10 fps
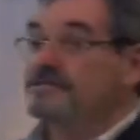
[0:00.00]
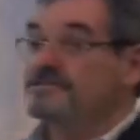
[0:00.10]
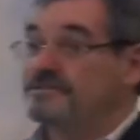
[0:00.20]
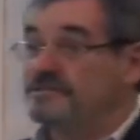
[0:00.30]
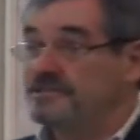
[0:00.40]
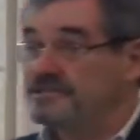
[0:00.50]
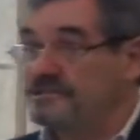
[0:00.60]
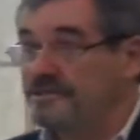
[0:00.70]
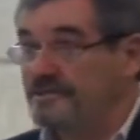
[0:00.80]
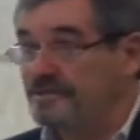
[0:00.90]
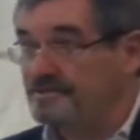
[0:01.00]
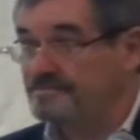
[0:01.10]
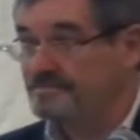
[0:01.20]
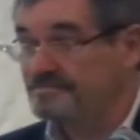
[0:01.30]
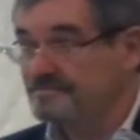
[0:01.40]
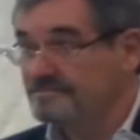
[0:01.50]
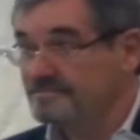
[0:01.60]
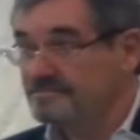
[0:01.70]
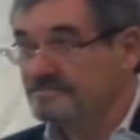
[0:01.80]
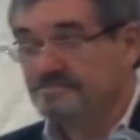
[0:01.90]
Still in a chair.
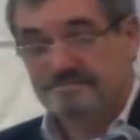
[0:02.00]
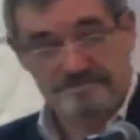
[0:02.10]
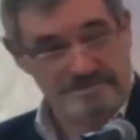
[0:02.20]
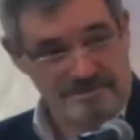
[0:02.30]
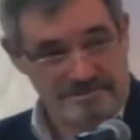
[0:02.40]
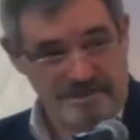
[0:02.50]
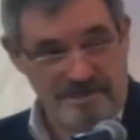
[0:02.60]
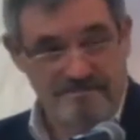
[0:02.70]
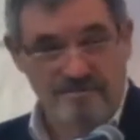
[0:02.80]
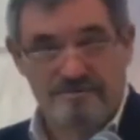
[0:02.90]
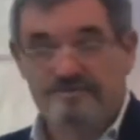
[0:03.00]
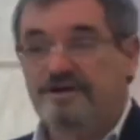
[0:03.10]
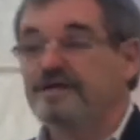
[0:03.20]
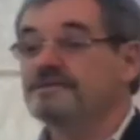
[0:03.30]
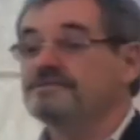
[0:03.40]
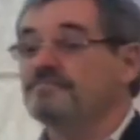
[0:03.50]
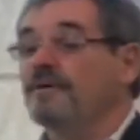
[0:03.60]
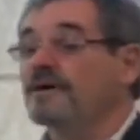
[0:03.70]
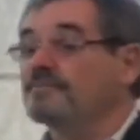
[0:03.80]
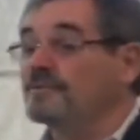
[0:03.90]
She doesn't have all of her hands
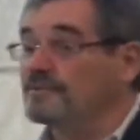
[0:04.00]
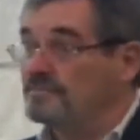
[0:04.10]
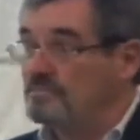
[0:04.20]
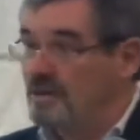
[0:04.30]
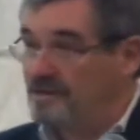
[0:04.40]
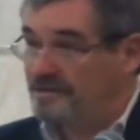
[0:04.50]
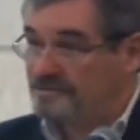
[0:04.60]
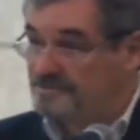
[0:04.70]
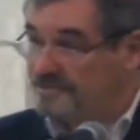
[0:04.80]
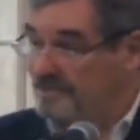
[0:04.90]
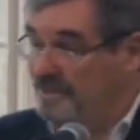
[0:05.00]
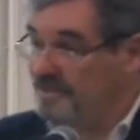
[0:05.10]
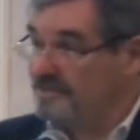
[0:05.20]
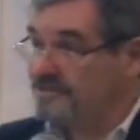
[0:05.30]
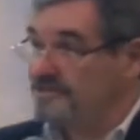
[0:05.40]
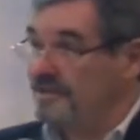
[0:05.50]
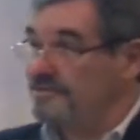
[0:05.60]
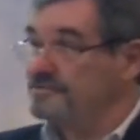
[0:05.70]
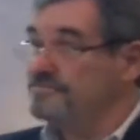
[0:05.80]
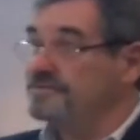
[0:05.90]
back, but her mind is
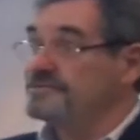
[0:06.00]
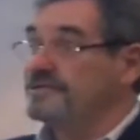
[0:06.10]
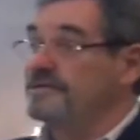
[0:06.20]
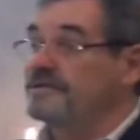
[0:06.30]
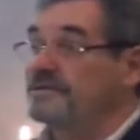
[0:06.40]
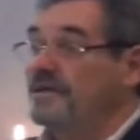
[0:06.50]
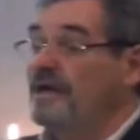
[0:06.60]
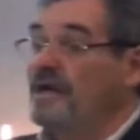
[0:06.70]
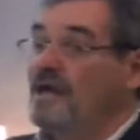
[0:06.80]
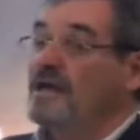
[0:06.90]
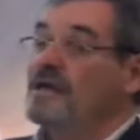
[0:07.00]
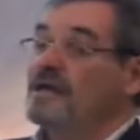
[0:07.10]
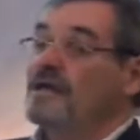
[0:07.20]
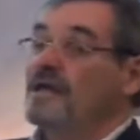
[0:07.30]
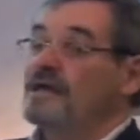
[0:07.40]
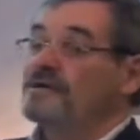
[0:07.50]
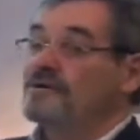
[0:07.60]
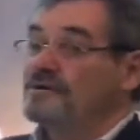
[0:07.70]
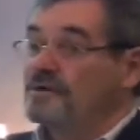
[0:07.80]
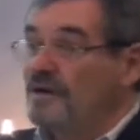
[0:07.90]
100%,
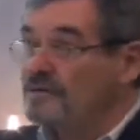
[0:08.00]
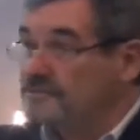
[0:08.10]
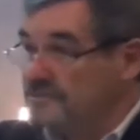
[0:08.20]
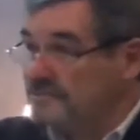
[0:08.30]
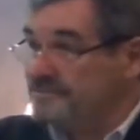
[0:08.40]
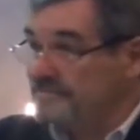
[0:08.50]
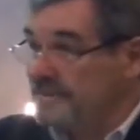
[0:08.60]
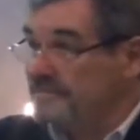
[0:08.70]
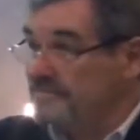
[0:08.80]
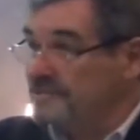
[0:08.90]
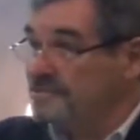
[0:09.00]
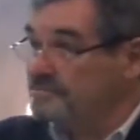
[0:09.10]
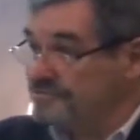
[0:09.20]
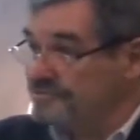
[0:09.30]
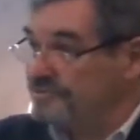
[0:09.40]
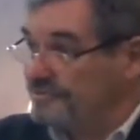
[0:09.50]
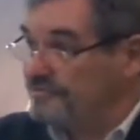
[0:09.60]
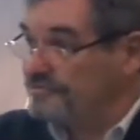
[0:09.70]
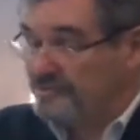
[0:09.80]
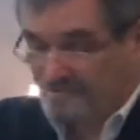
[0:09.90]
and her heart just may be
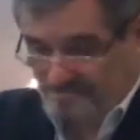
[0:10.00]
improved.